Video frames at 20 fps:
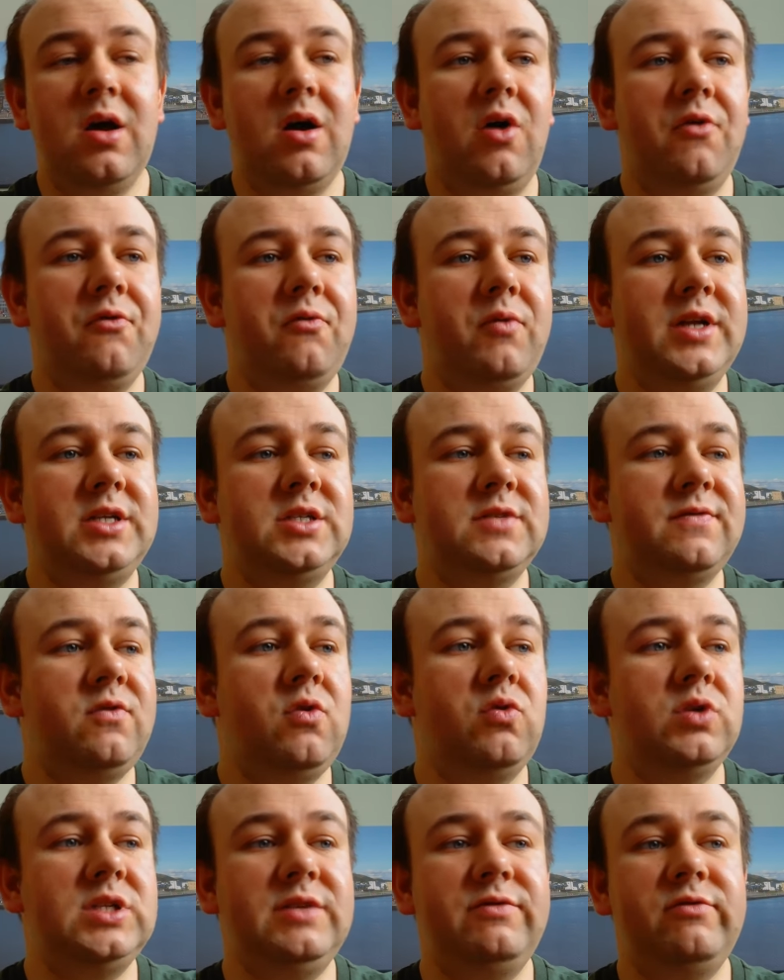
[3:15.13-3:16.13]
of which
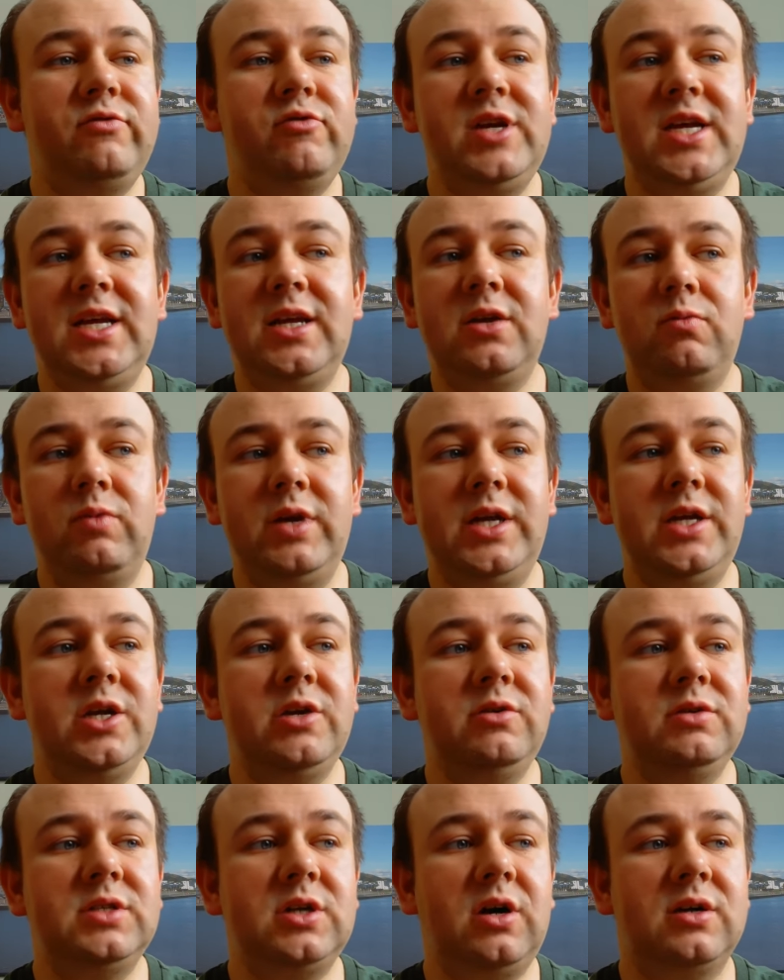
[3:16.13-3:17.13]
forty-three we
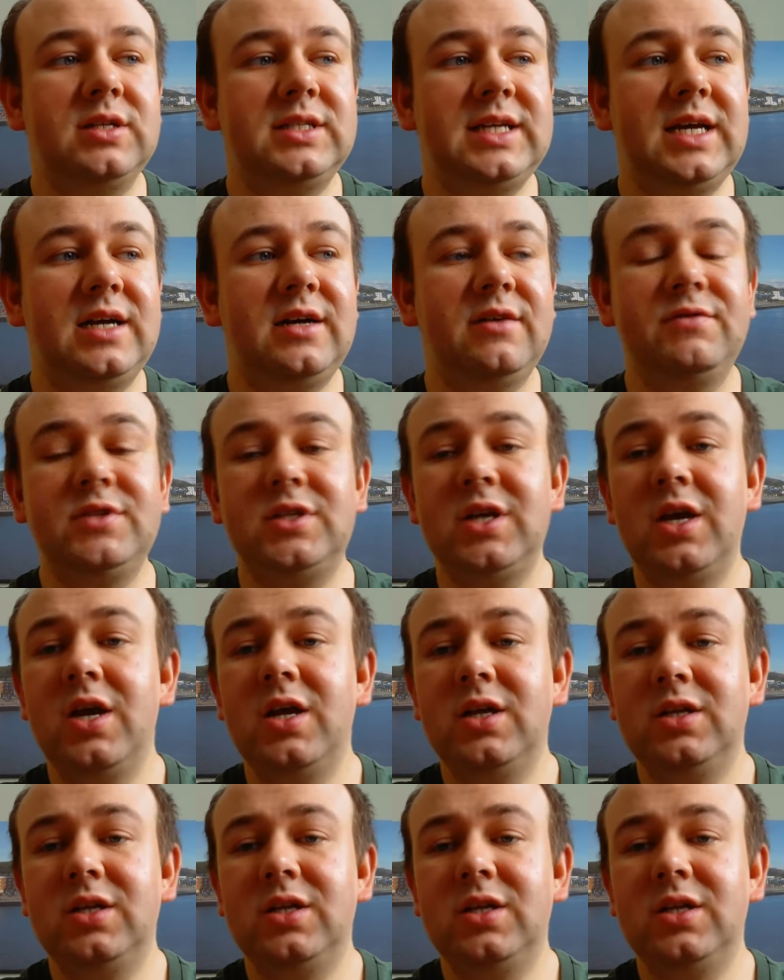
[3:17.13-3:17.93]
used ourselves,